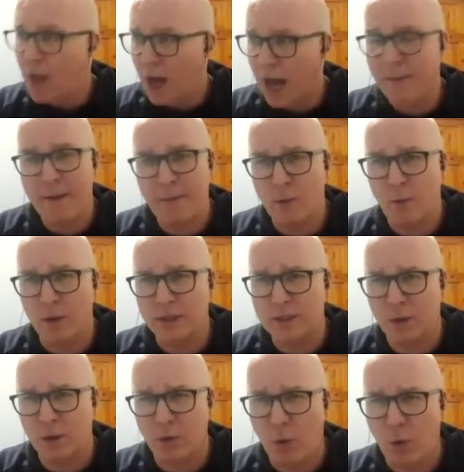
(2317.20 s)
I remember once
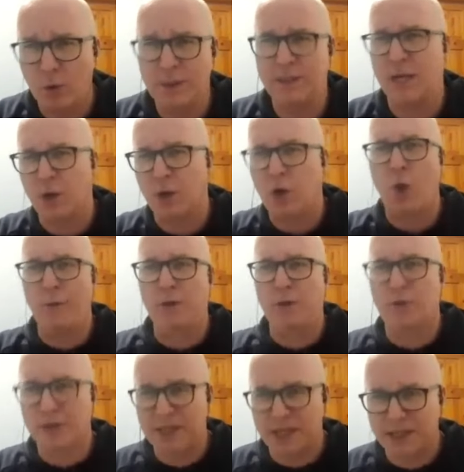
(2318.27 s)
her holding a Galway
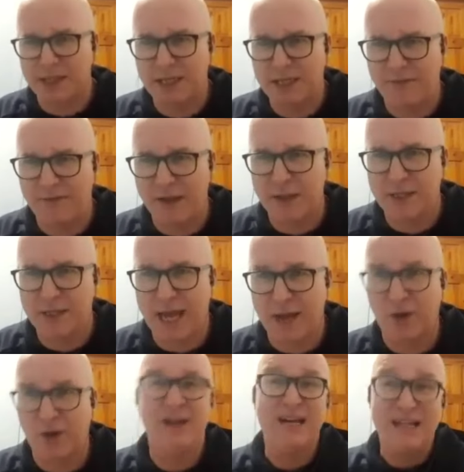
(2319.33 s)
under 16 defence
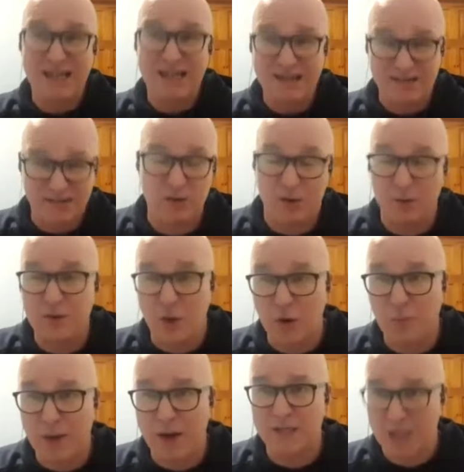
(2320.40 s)
together. Look, there was other
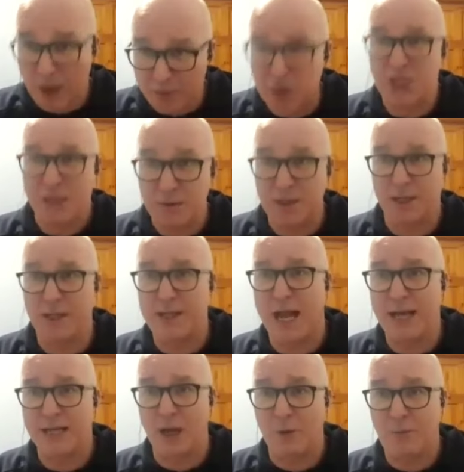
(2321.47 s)
players there, but she was the
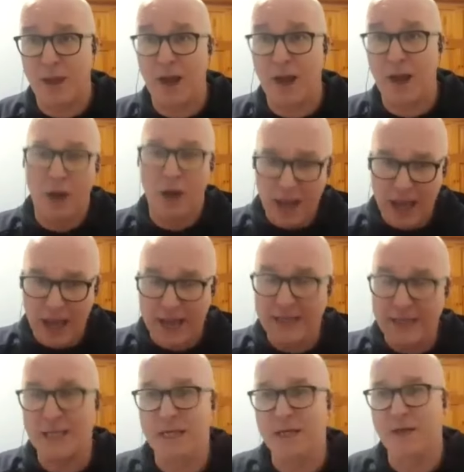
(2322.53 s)
standout player
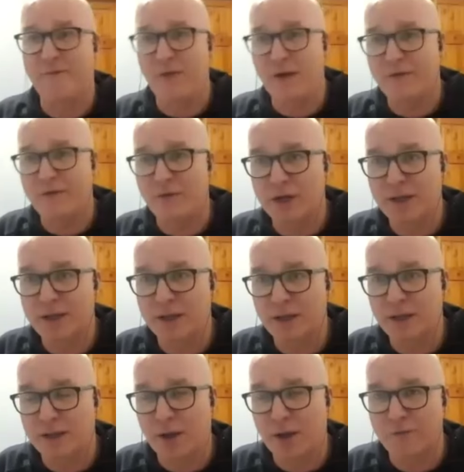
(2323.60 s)
and yeah. getting a very, very
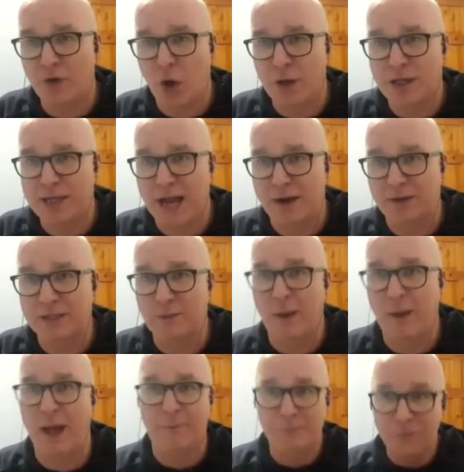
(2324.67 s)
deserved All Star as
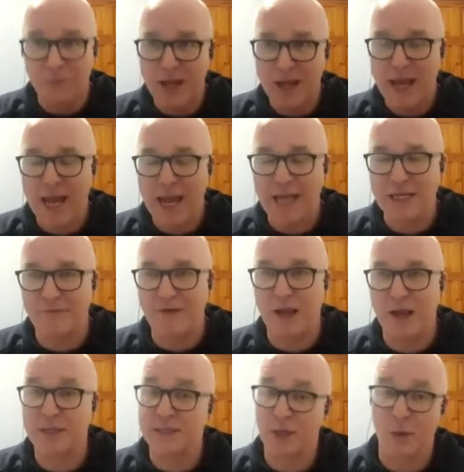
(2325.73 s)
well in
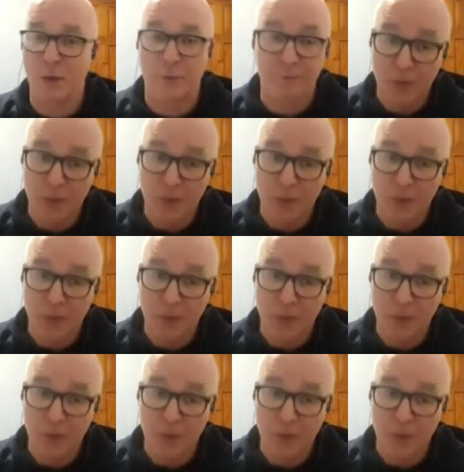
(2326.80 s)
defence too.